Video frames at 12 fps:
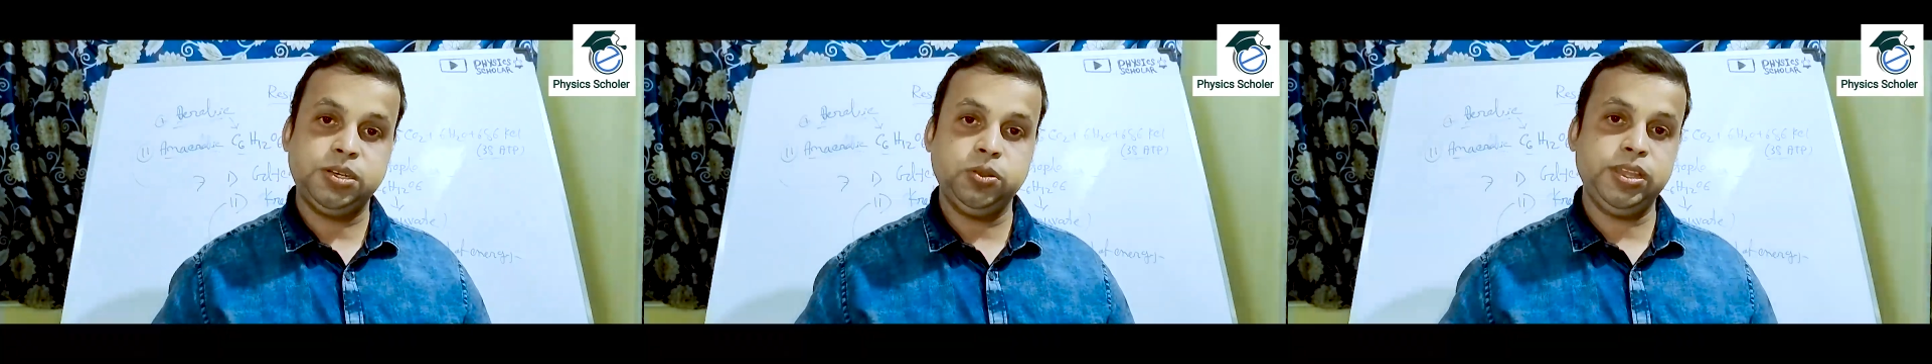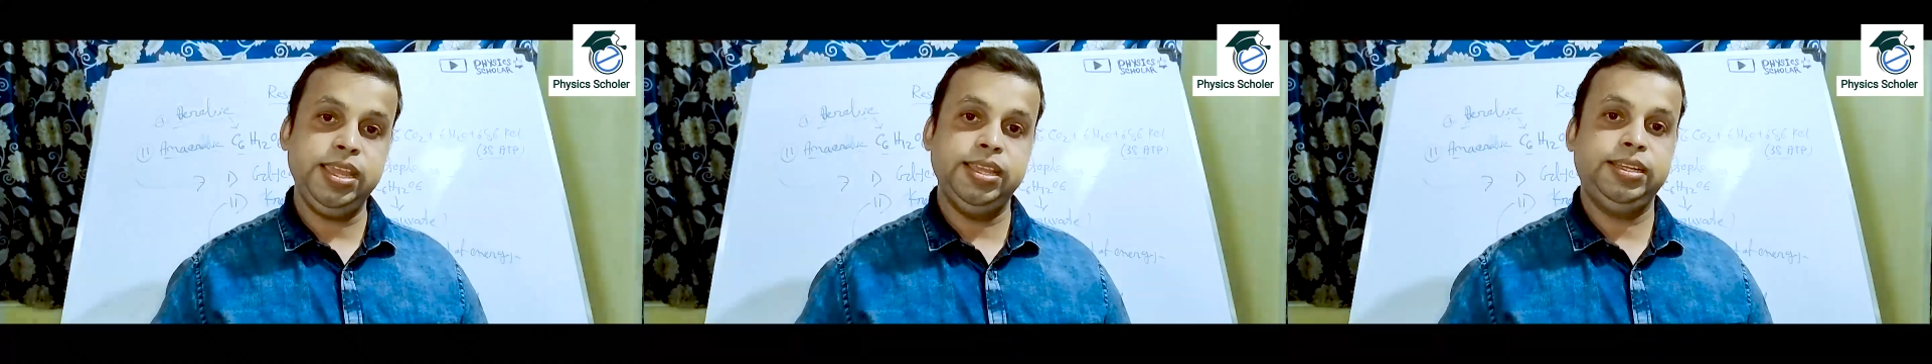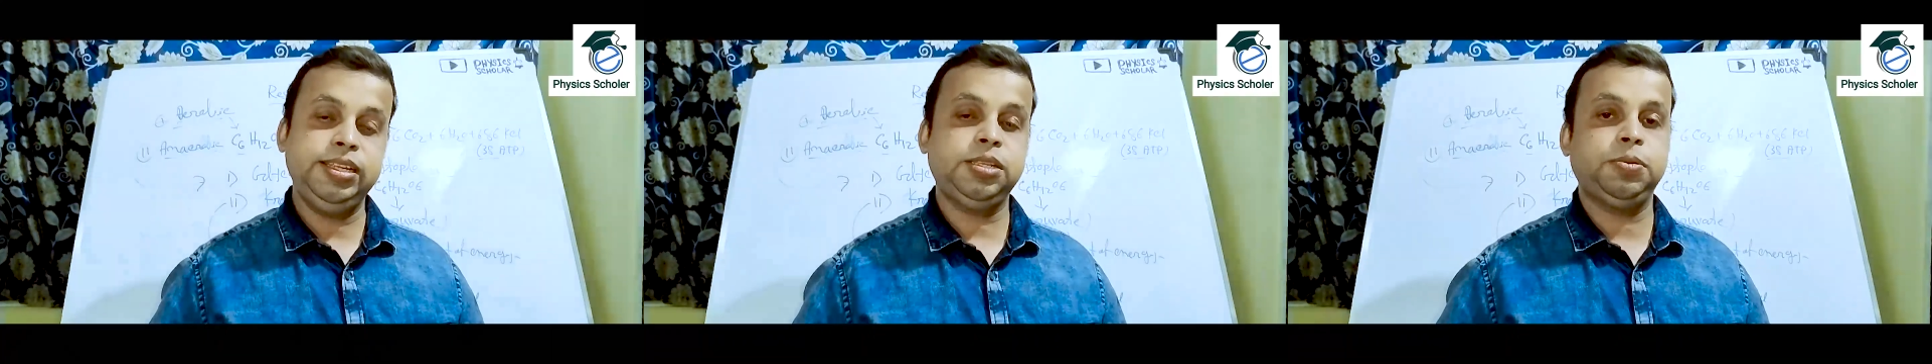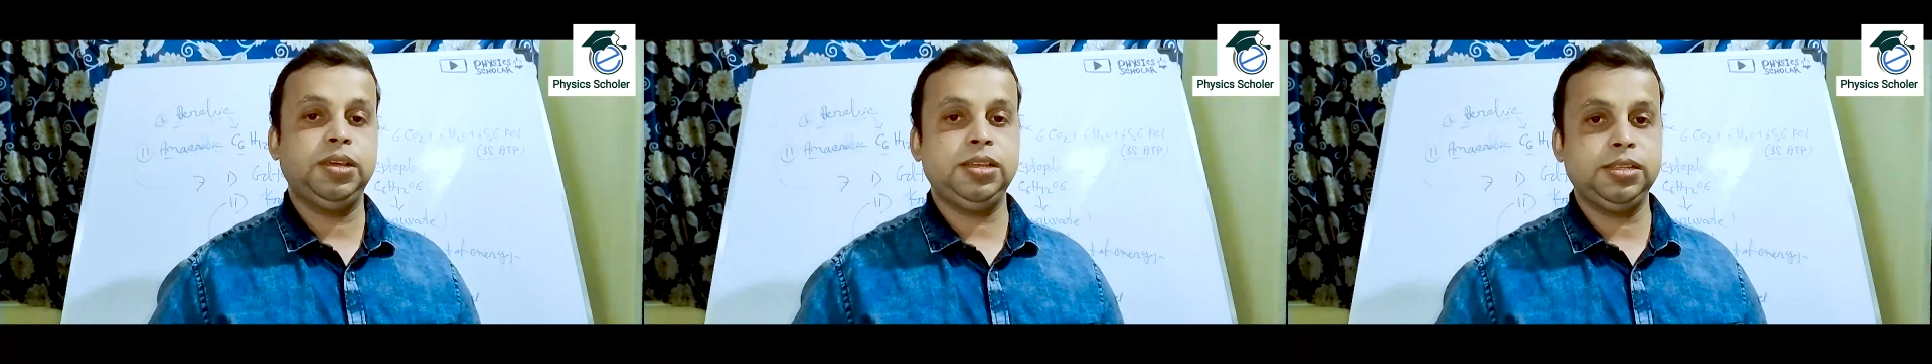okay, this
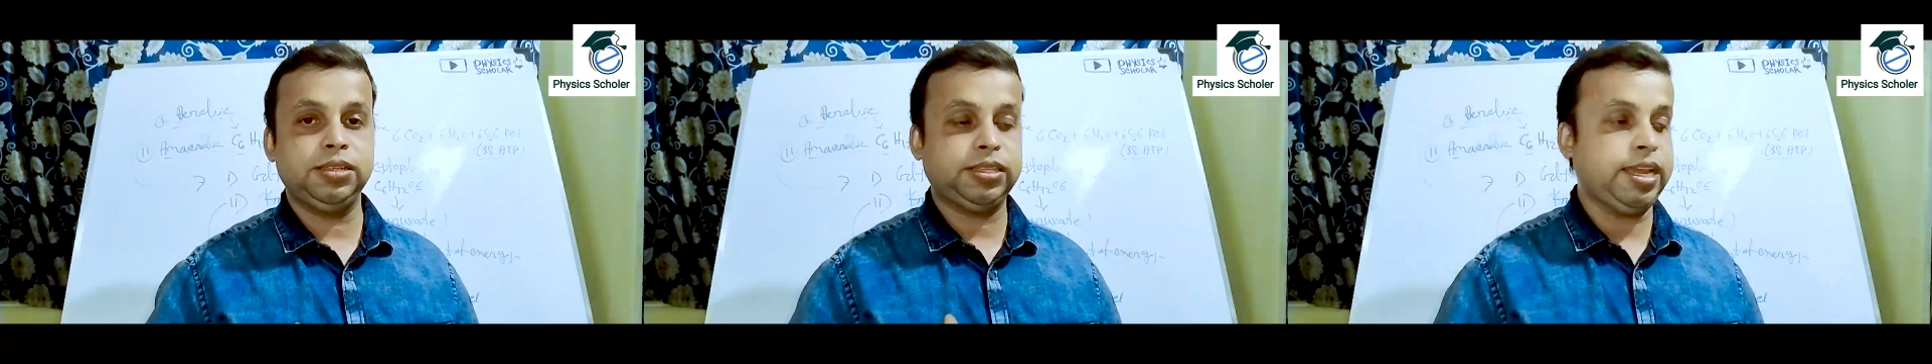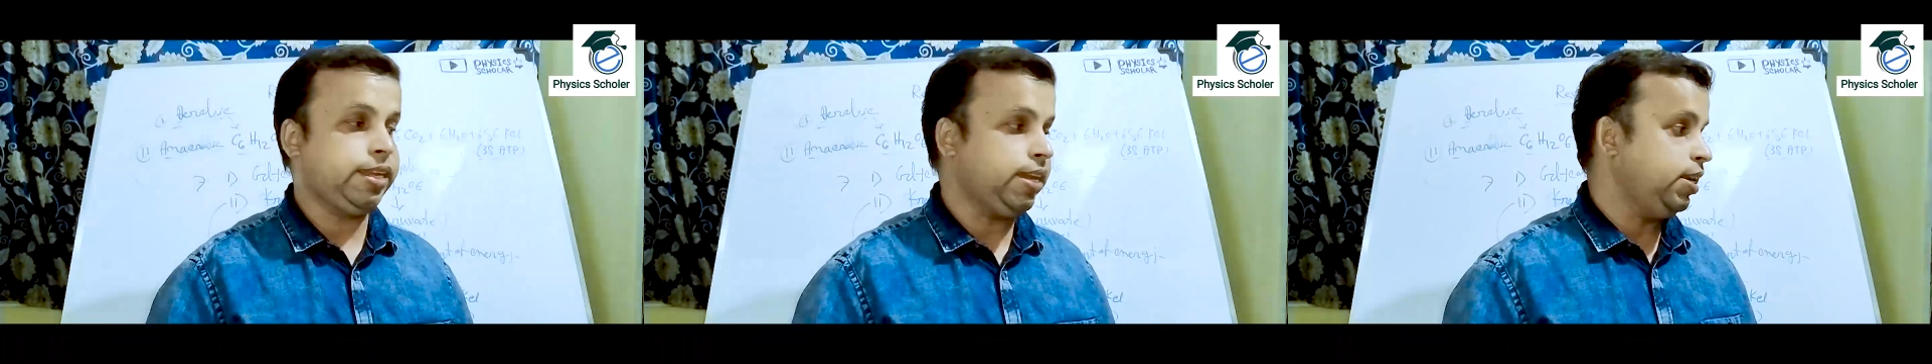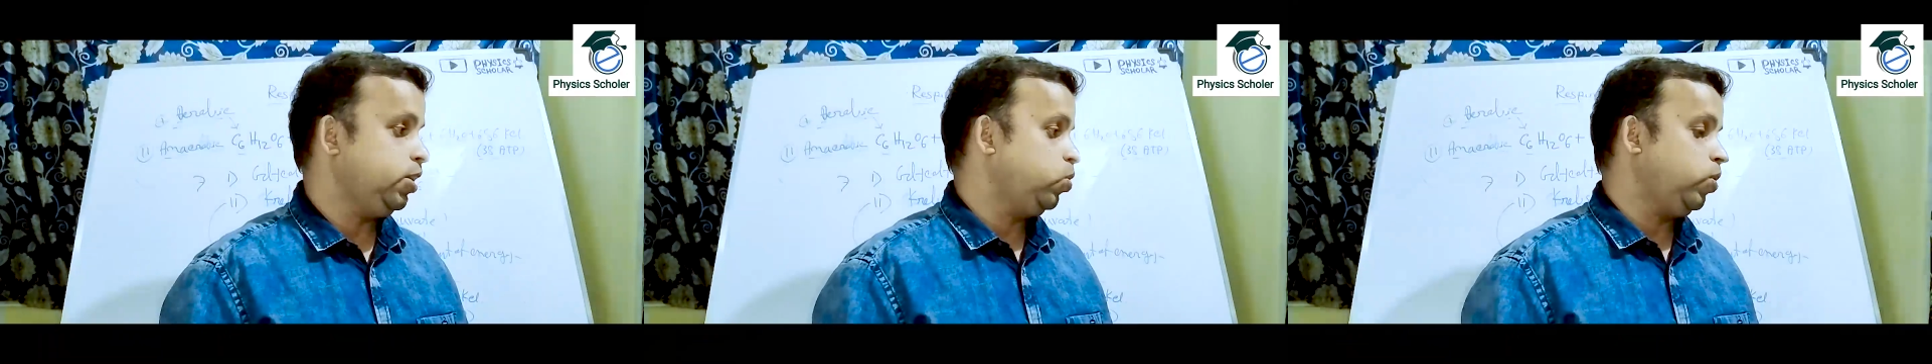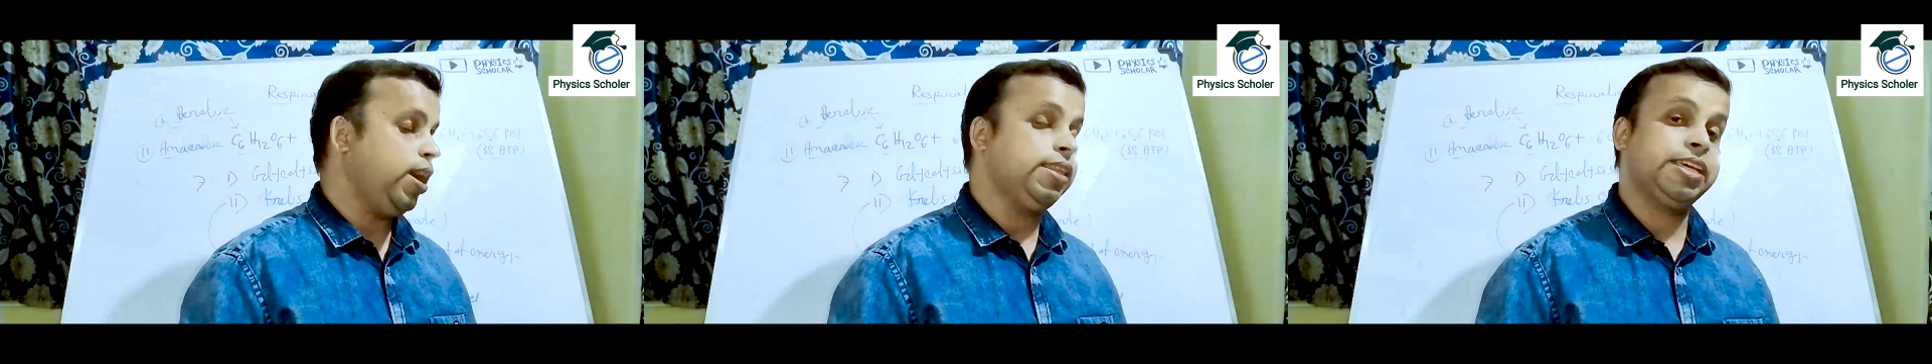cycle is known
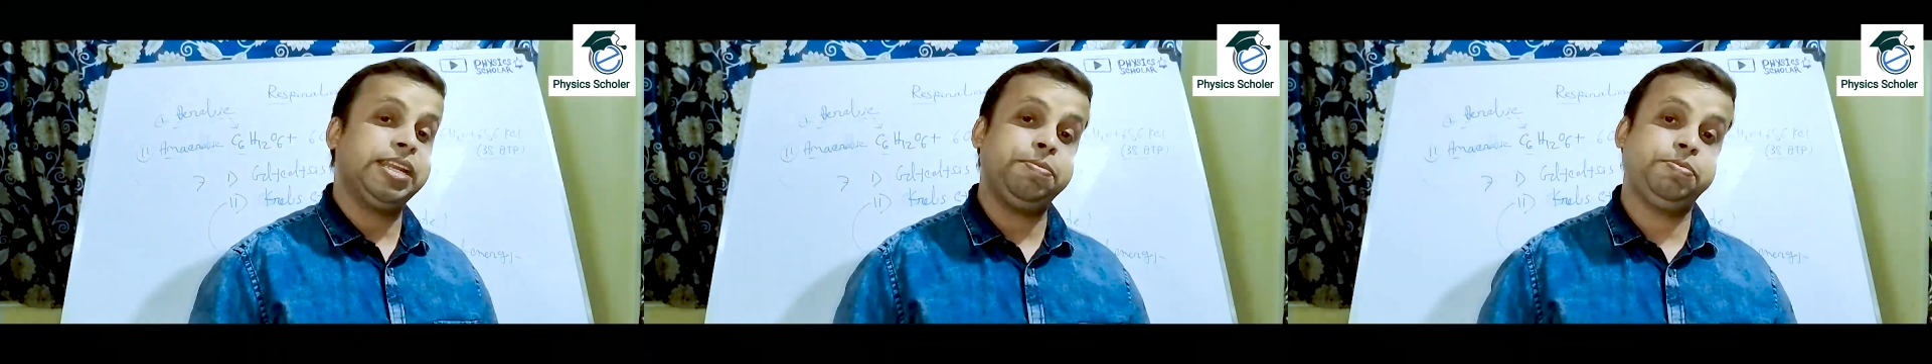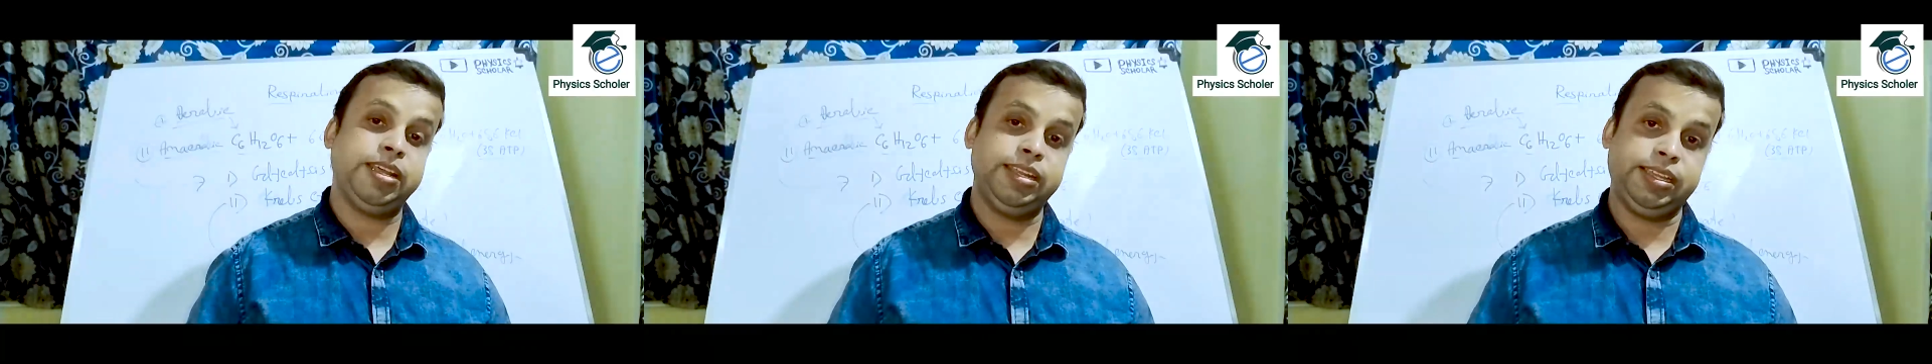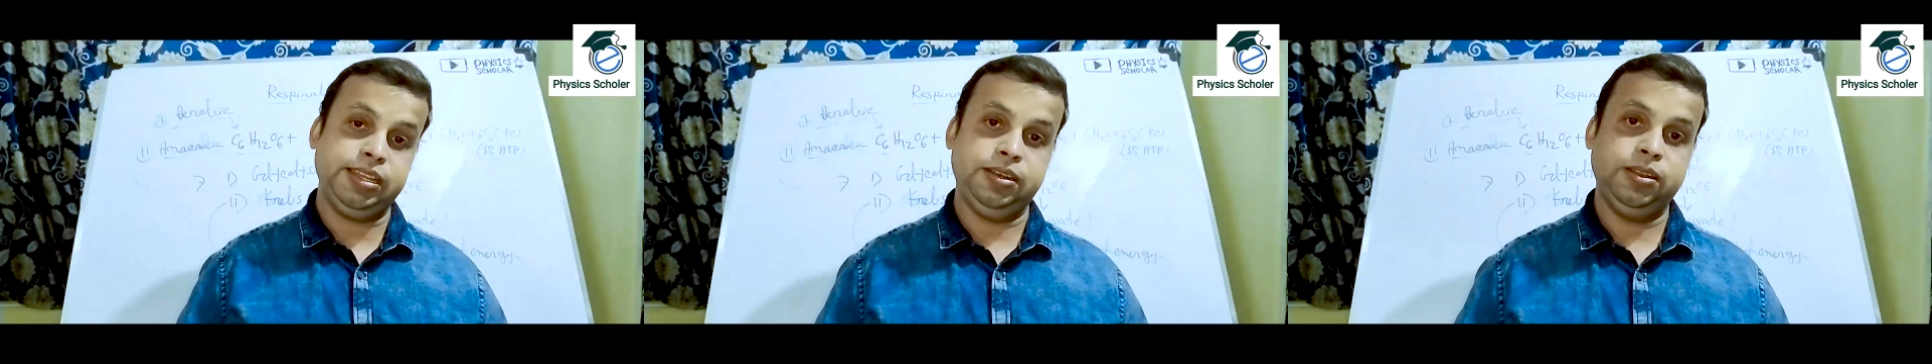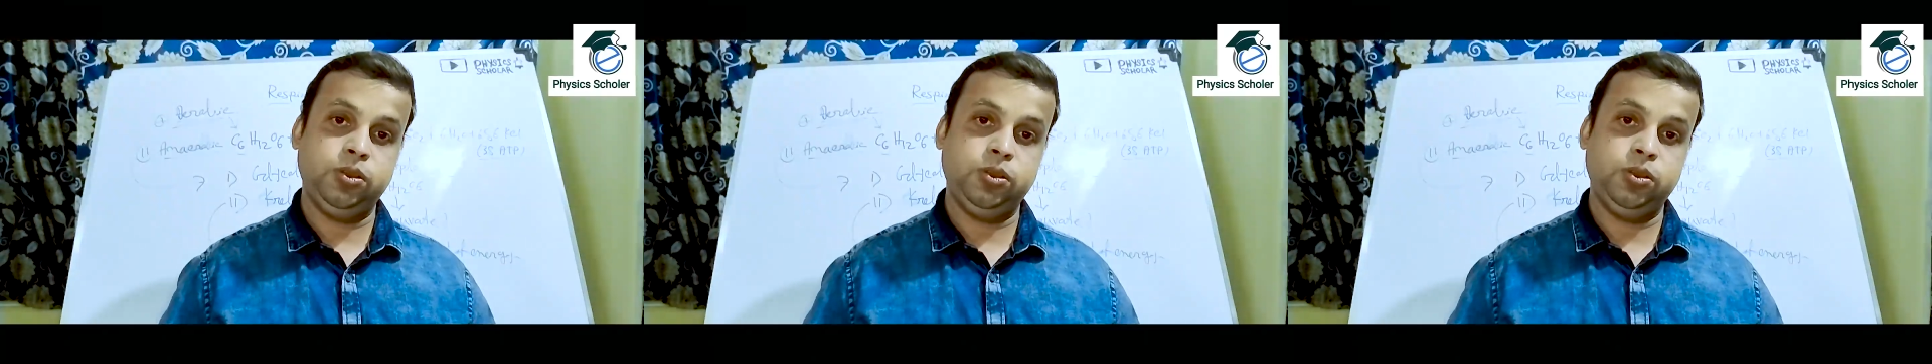as Krebs cycle.